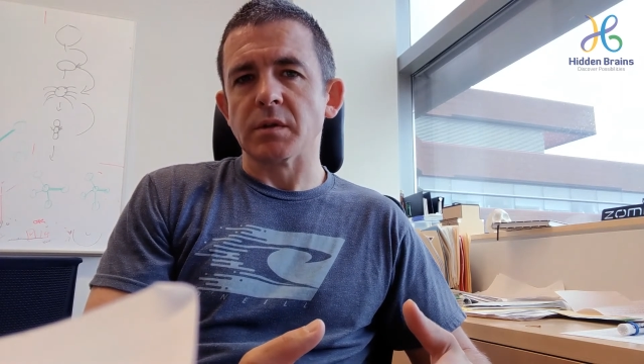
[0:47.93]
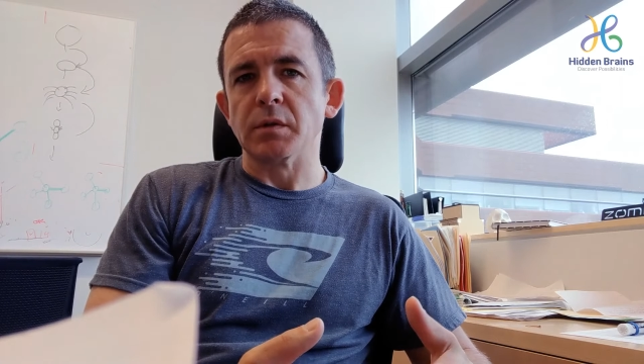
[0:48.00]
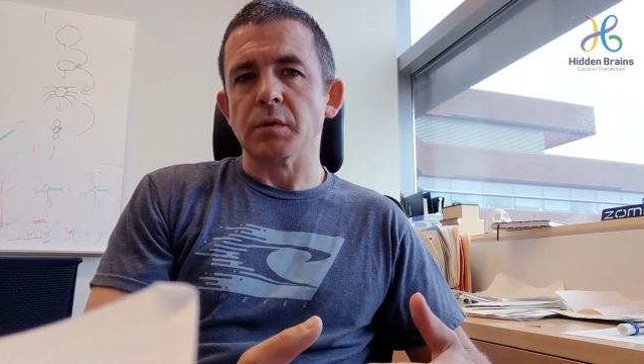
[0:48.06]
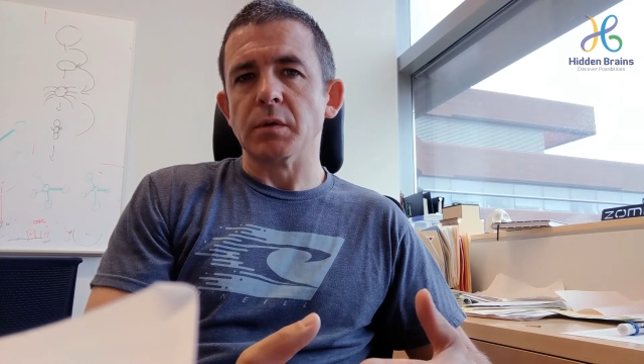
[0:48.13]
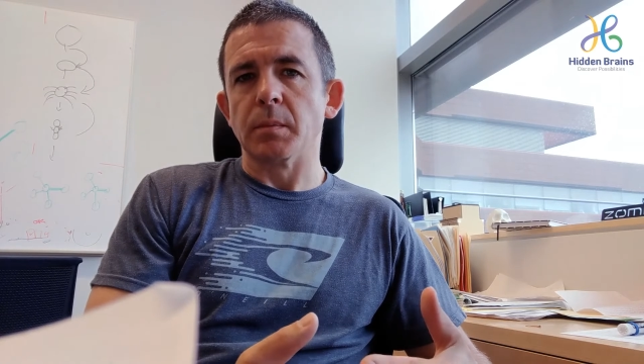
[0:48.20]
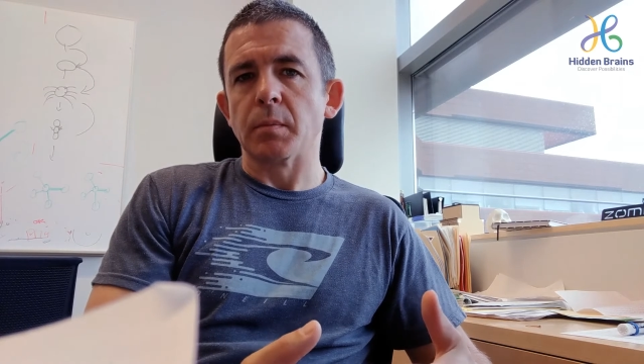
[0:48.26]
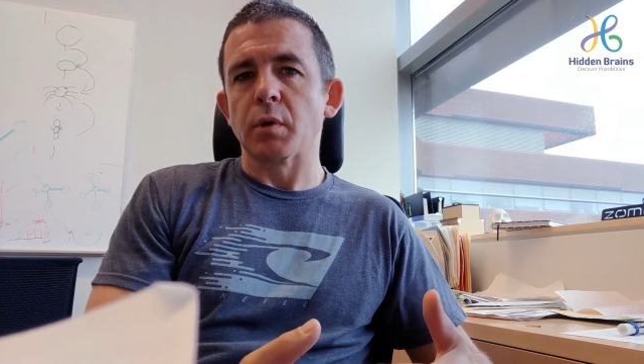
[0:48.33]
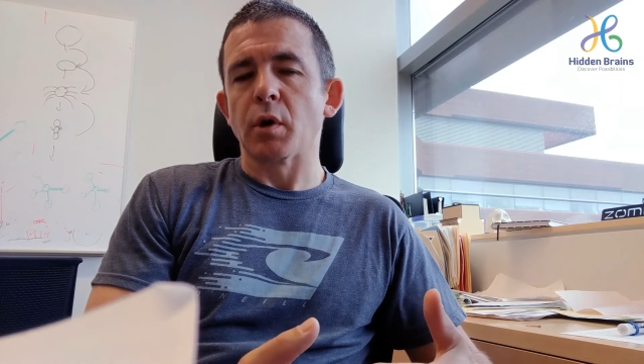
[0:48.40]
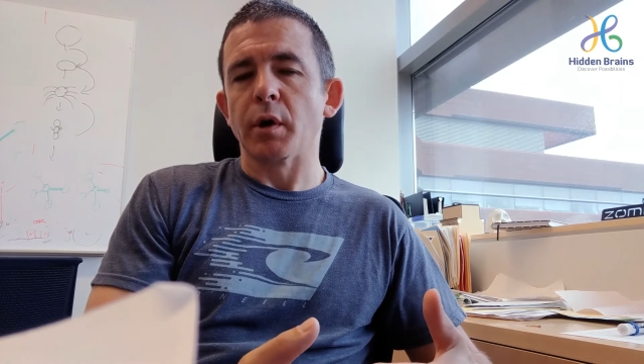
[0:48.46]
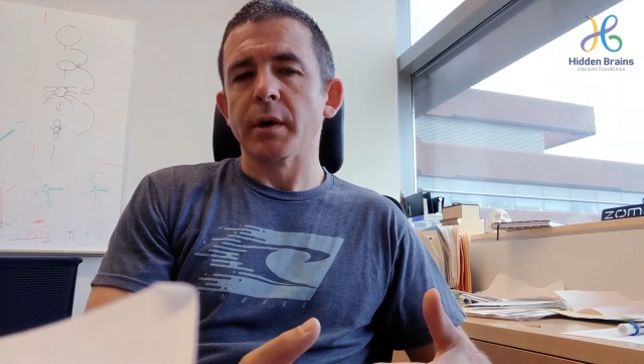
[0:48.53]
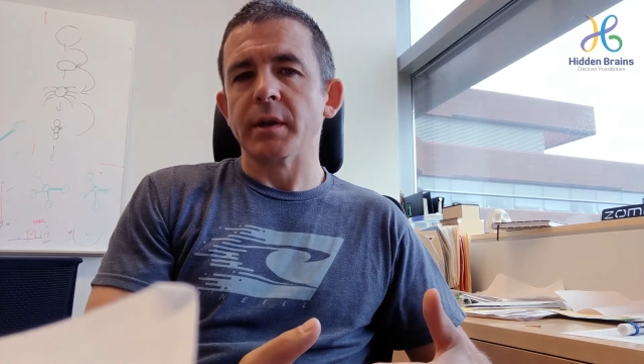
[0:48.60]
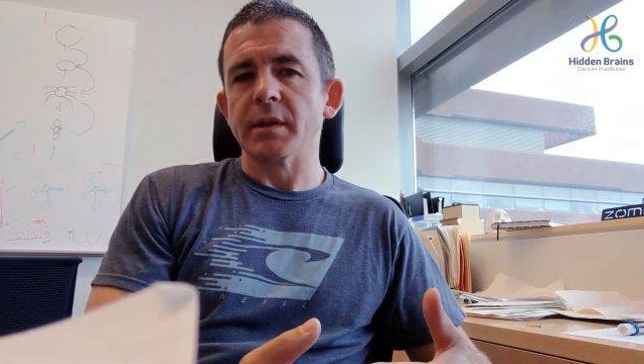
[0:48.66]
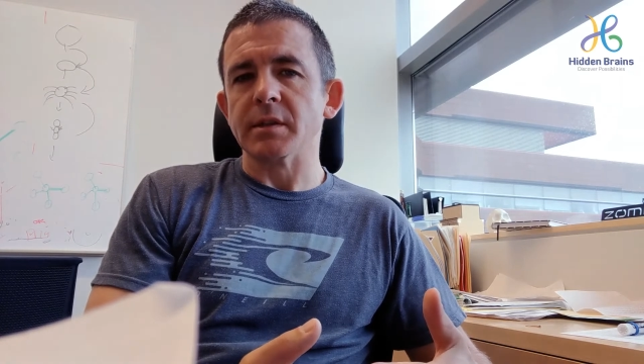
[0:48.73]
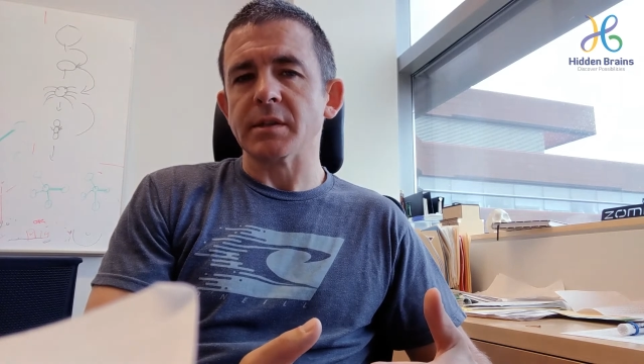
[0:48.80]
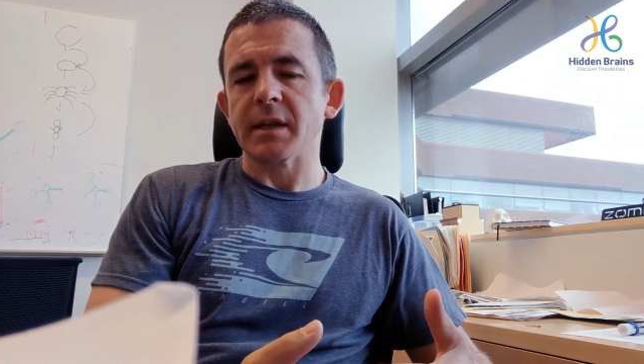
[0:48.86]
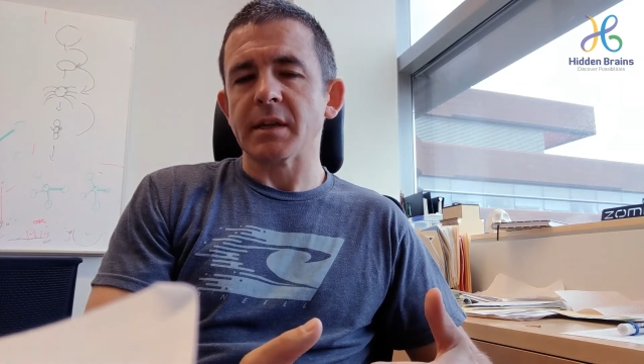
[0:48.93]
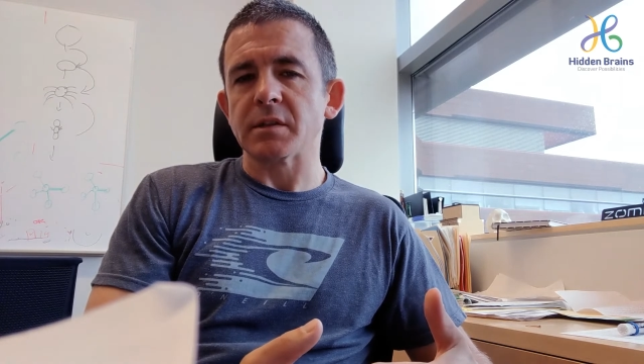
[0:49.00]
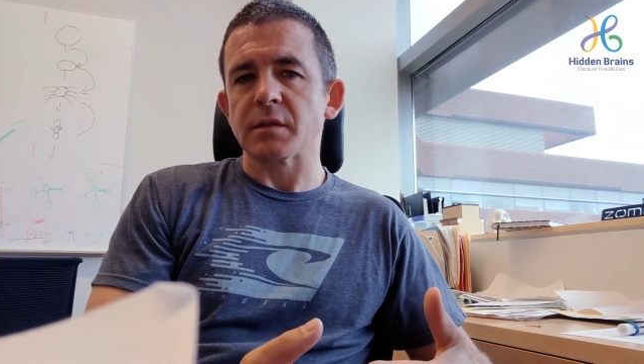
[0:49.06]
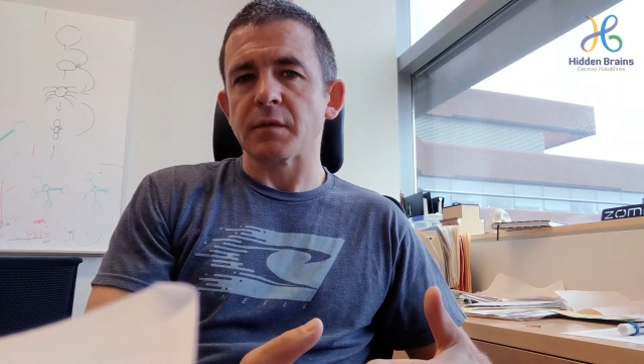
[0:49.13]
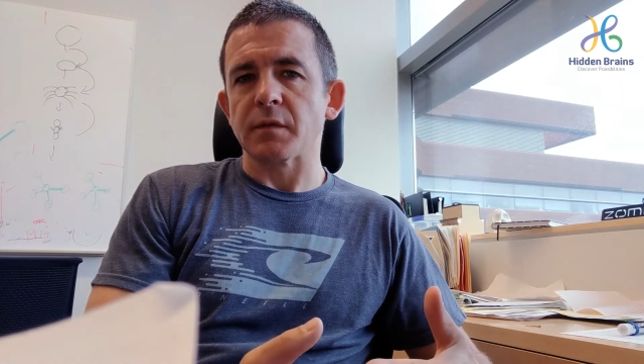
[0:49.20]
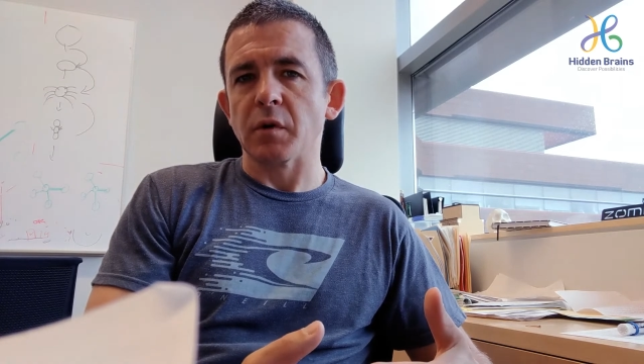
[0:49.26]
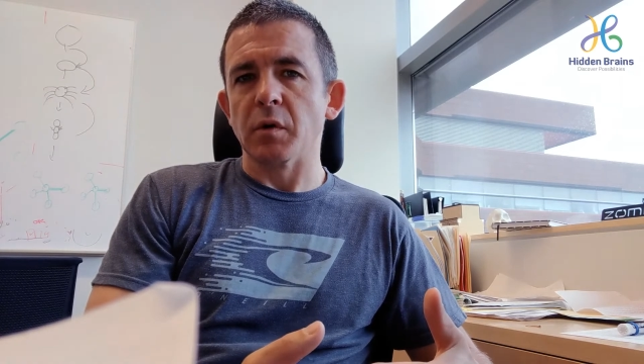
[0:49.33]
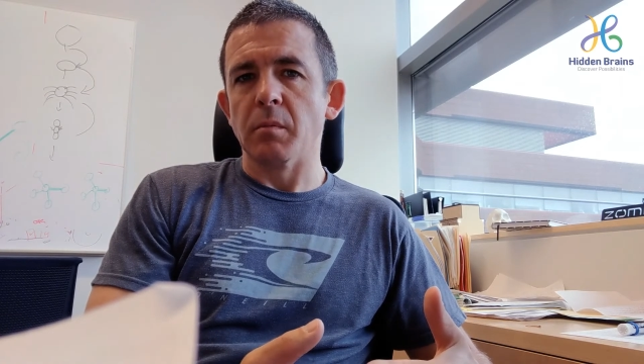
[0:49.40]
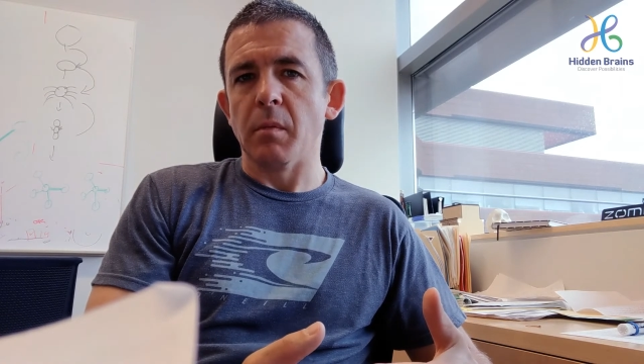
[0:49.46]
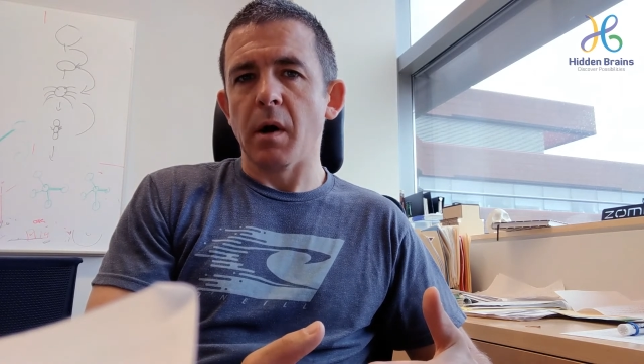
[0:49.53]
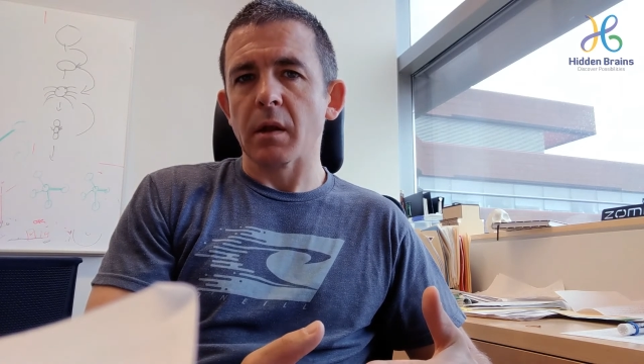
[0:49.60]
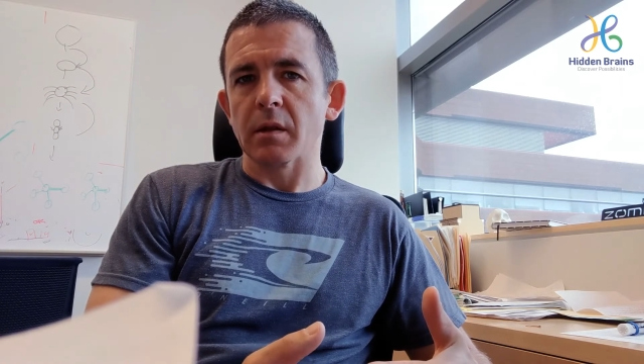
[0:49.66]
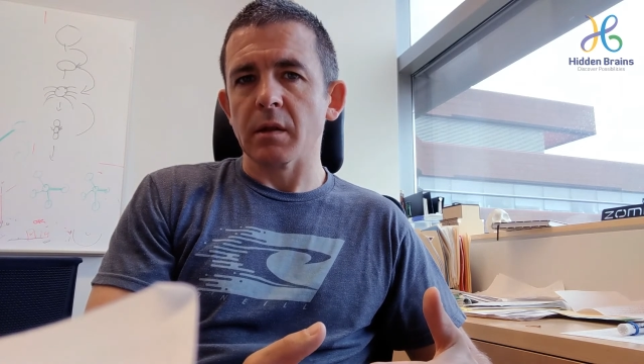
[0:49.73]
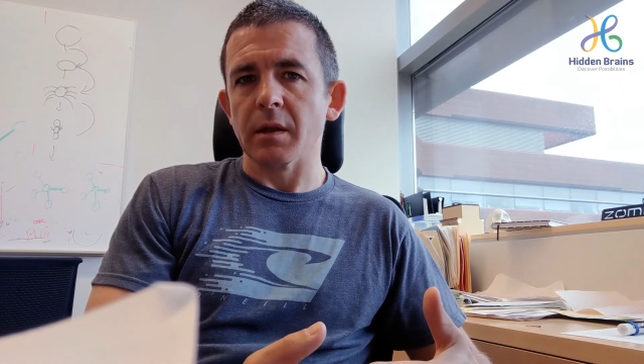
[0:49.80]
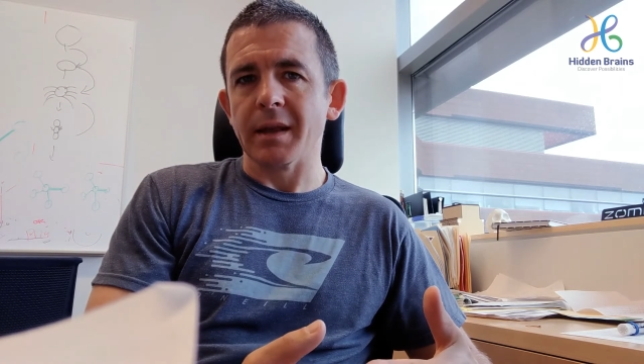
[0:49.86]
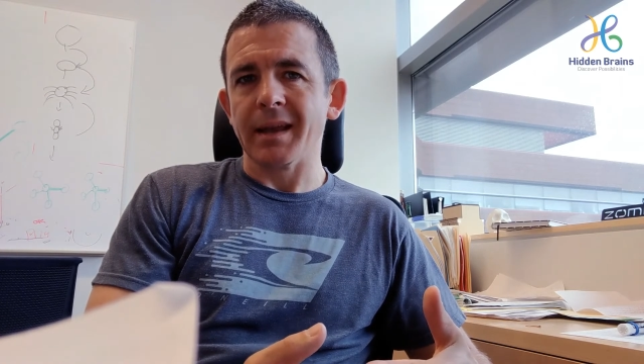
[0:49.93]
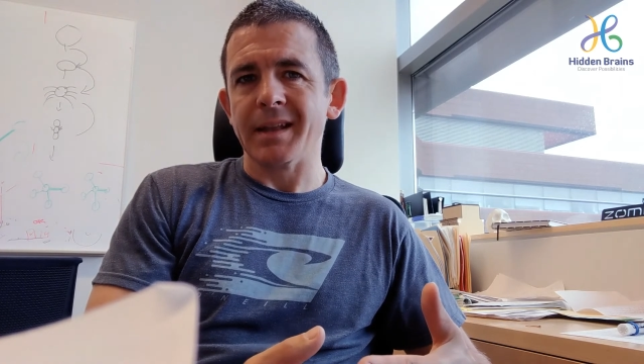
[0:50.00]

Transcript: to deploy this TensorFlow model